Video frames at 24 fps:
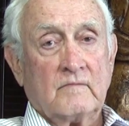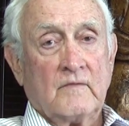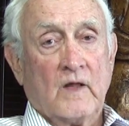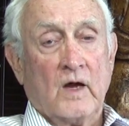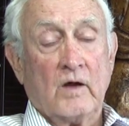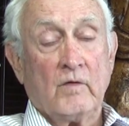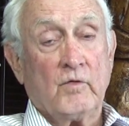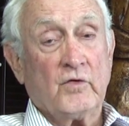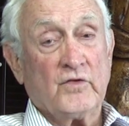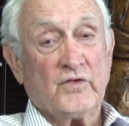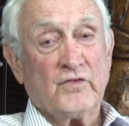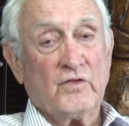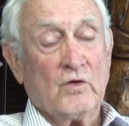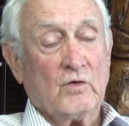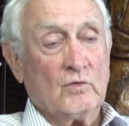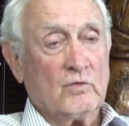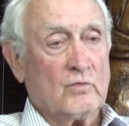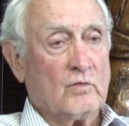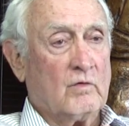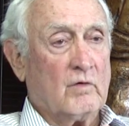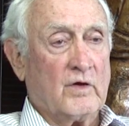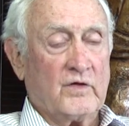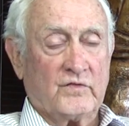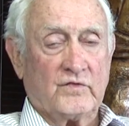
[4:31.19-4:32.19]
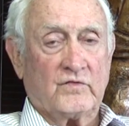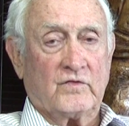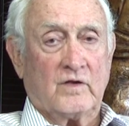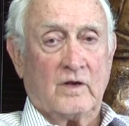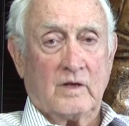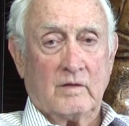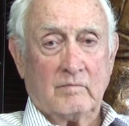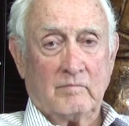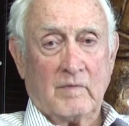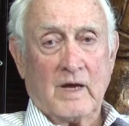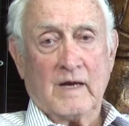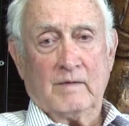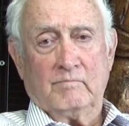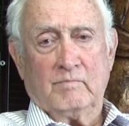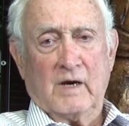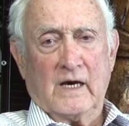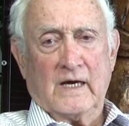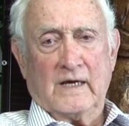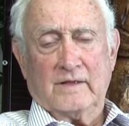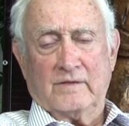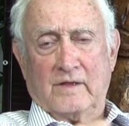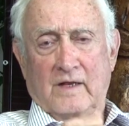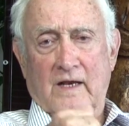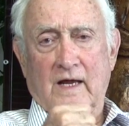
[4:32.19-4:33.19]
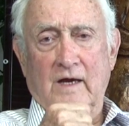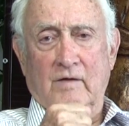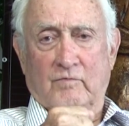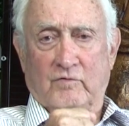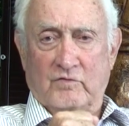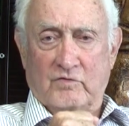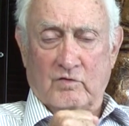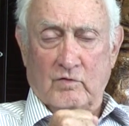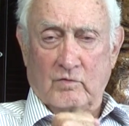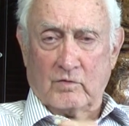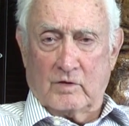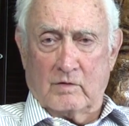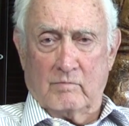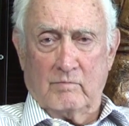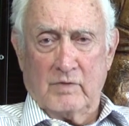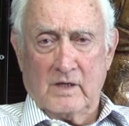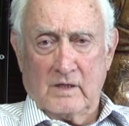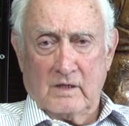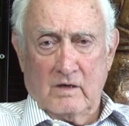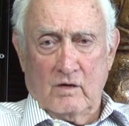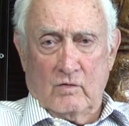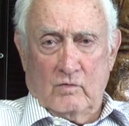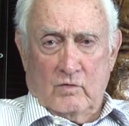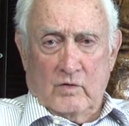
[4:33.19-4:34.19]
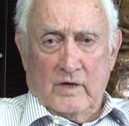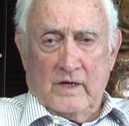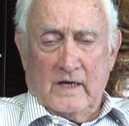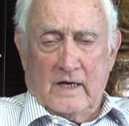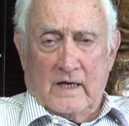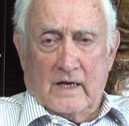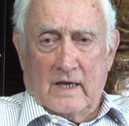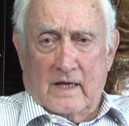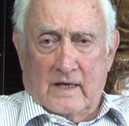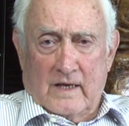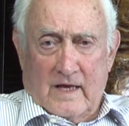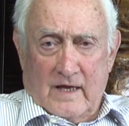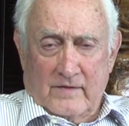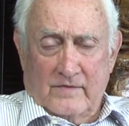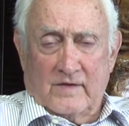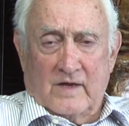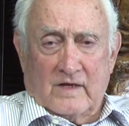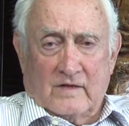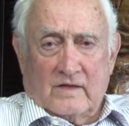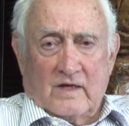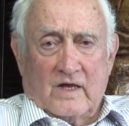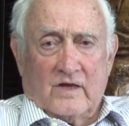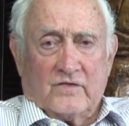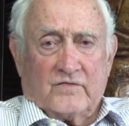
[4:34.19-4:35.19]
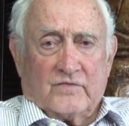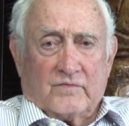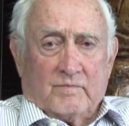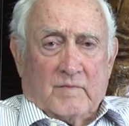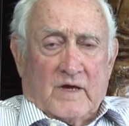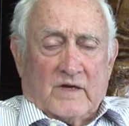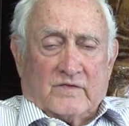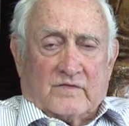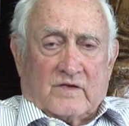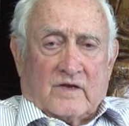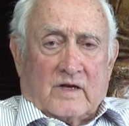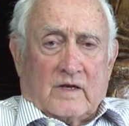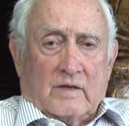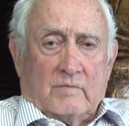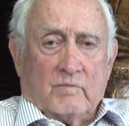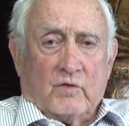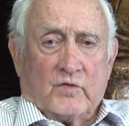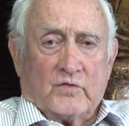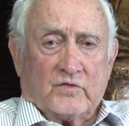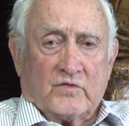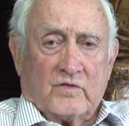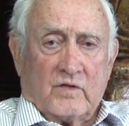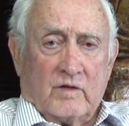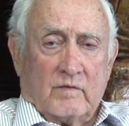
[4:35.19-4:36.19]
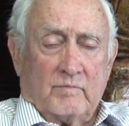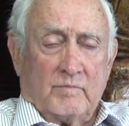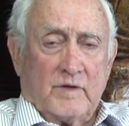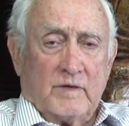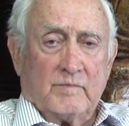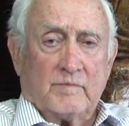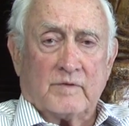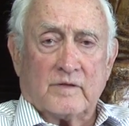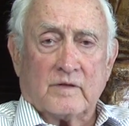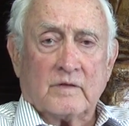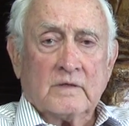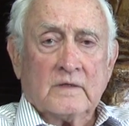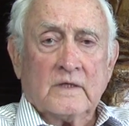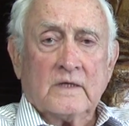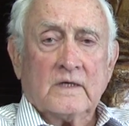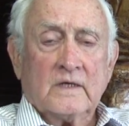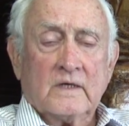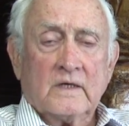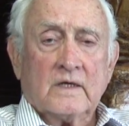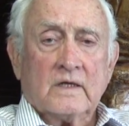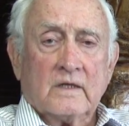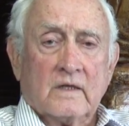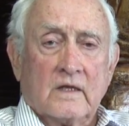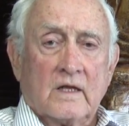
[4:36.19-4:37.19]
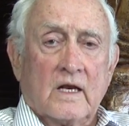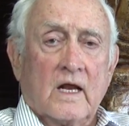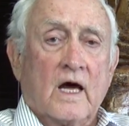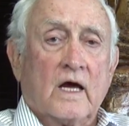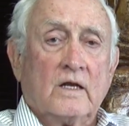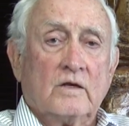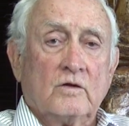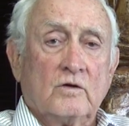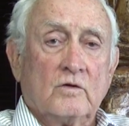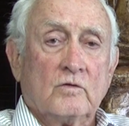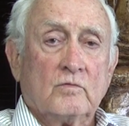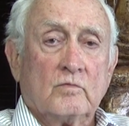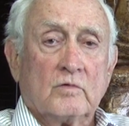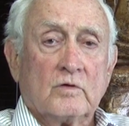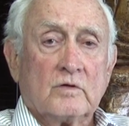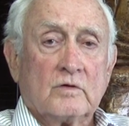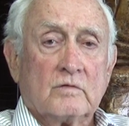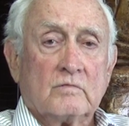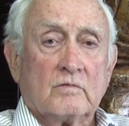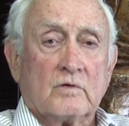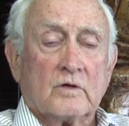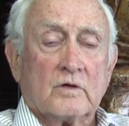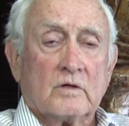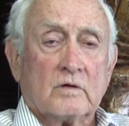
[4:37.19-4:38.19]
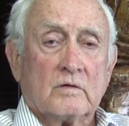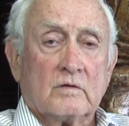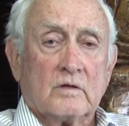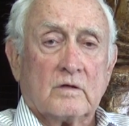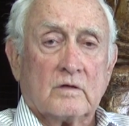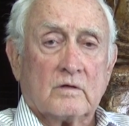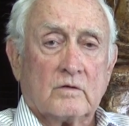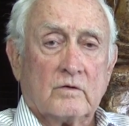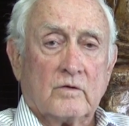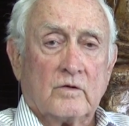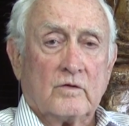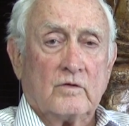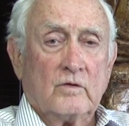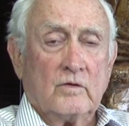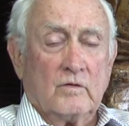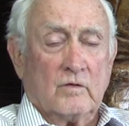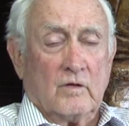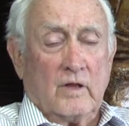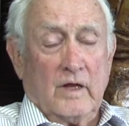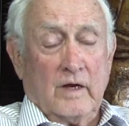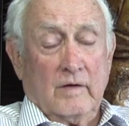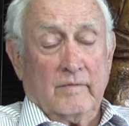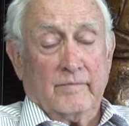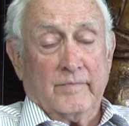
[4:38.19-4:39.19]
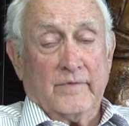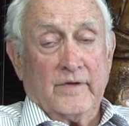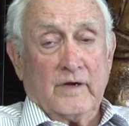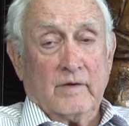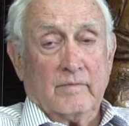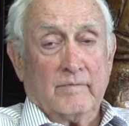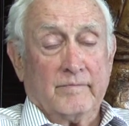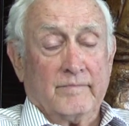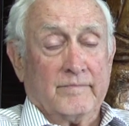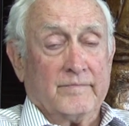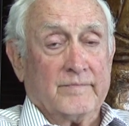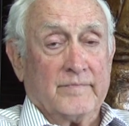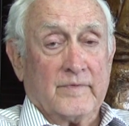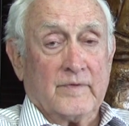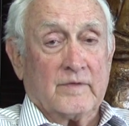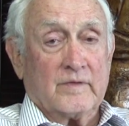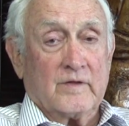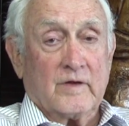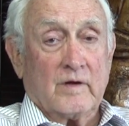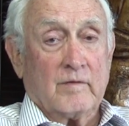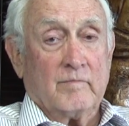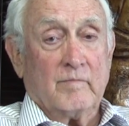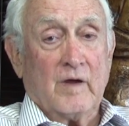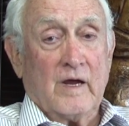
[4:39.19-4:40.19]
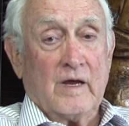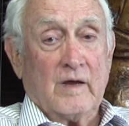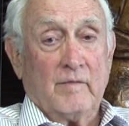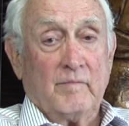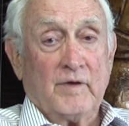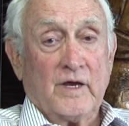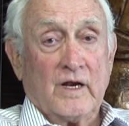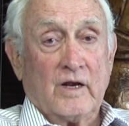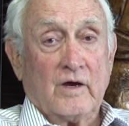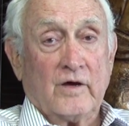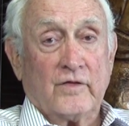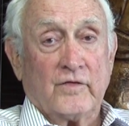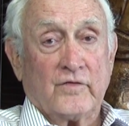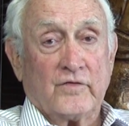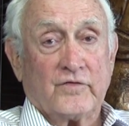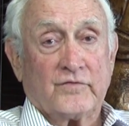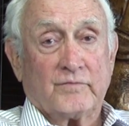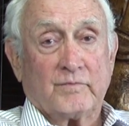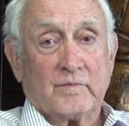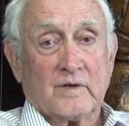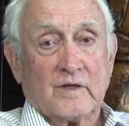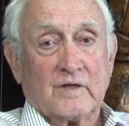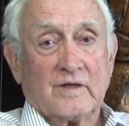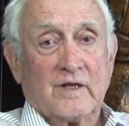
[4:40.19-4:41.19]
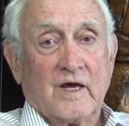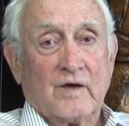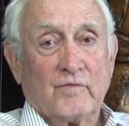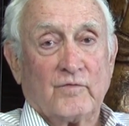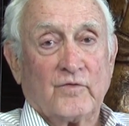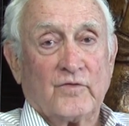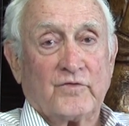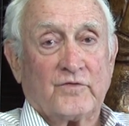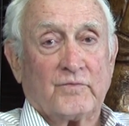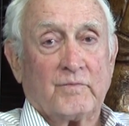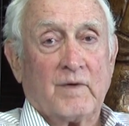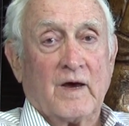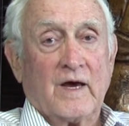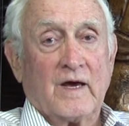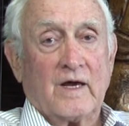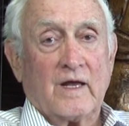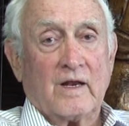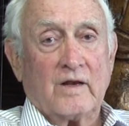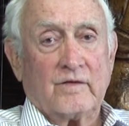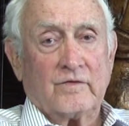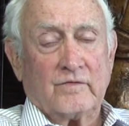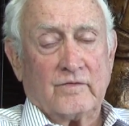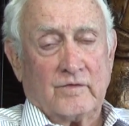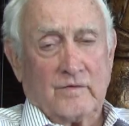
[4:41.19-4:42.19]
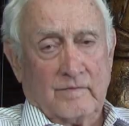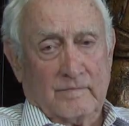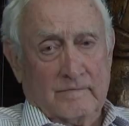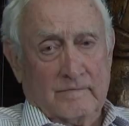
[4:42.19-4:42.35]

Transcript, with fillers: There was no question in my mind that I was going to be go in, and I think that's basically most of the people that I knew were, were going to do. There, there, there may have been others, but that was my attitude.